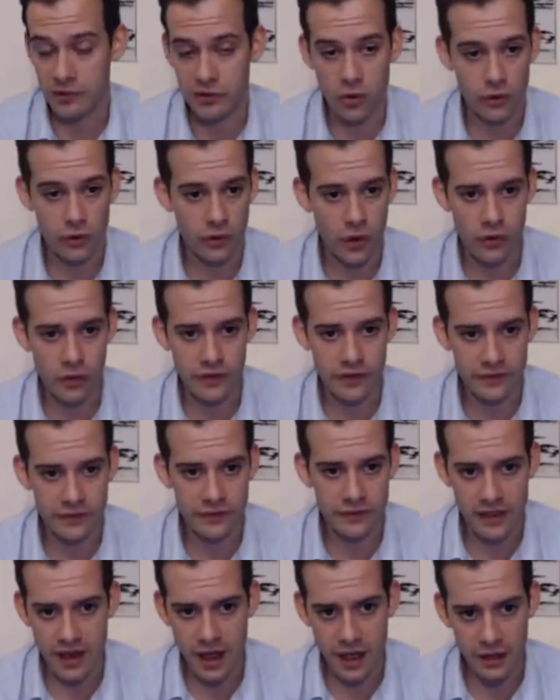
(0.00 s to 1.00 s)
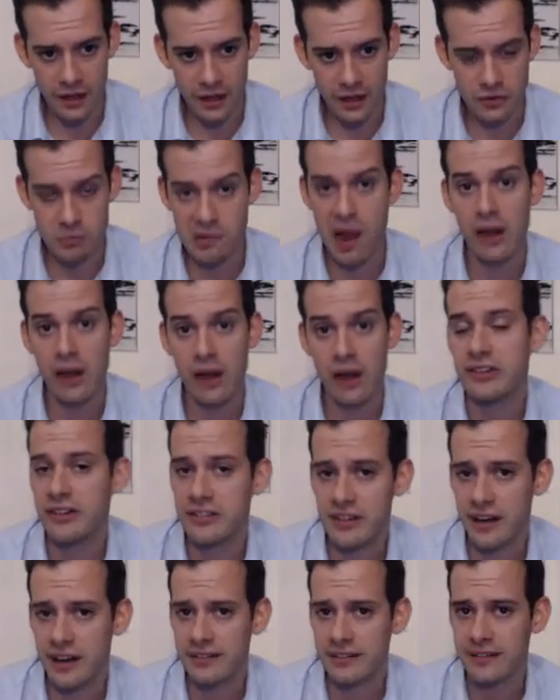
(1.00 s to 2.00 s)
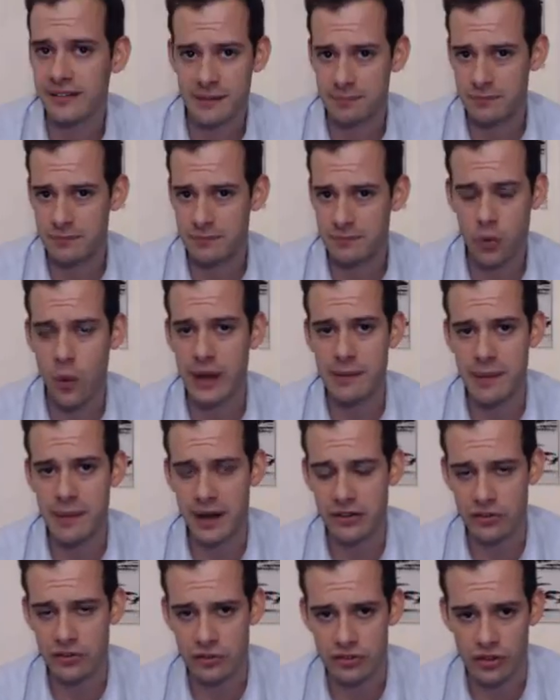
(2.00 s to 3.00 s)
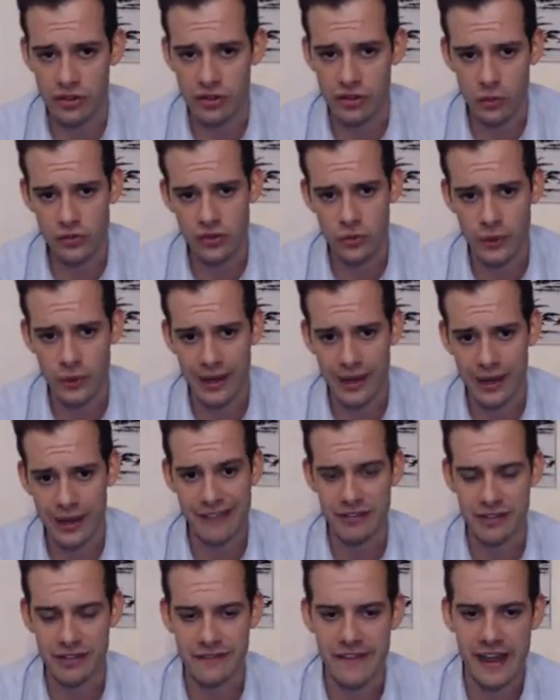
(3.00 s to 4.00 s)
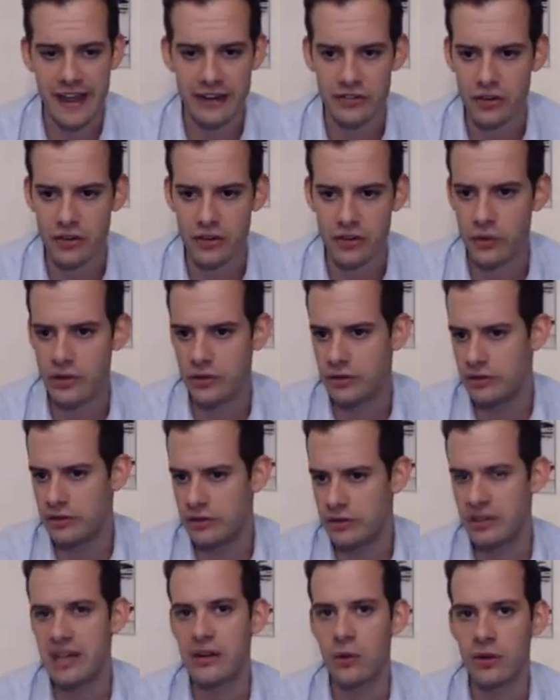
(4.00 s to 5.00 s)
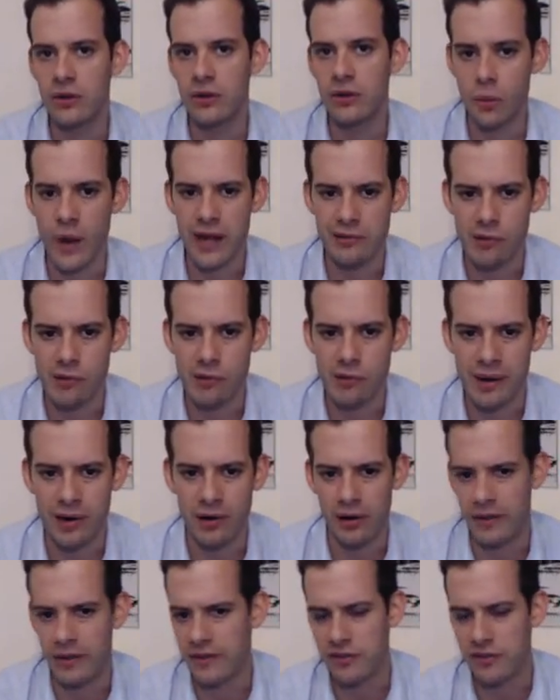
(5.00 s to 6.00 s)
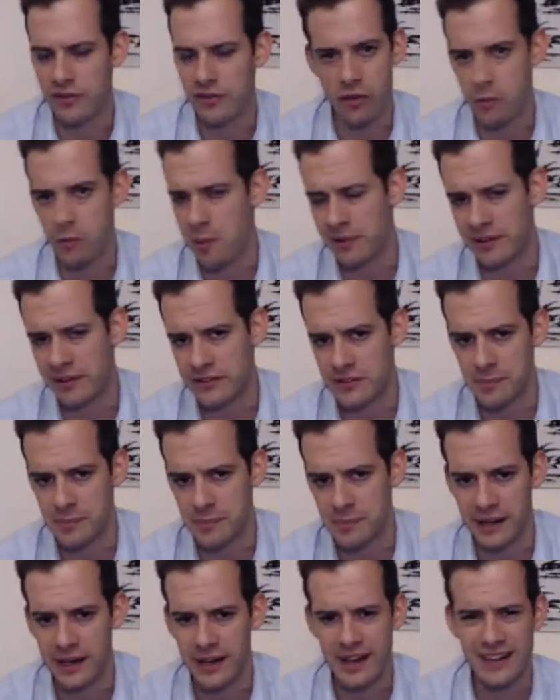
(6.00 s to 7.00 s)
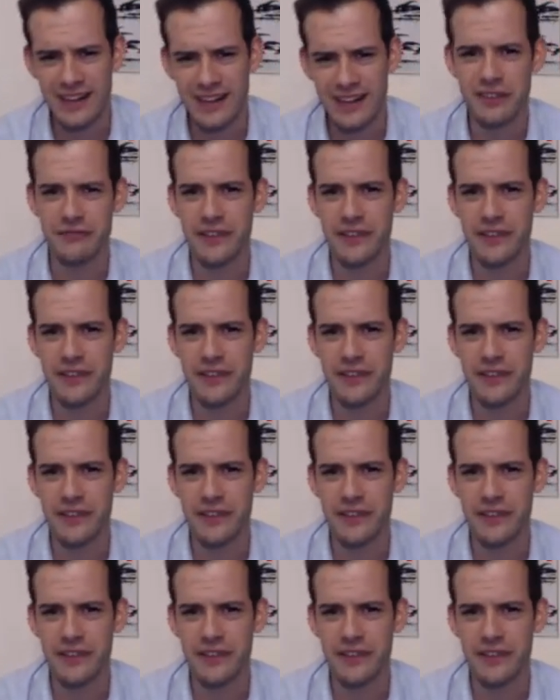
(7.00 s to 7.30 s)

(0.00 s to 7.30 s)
They're told, oh, the uh, suproxin is going to take 20 minutes or so to uh, have an effect. So you can go into the waiting room here, and there's another participant. You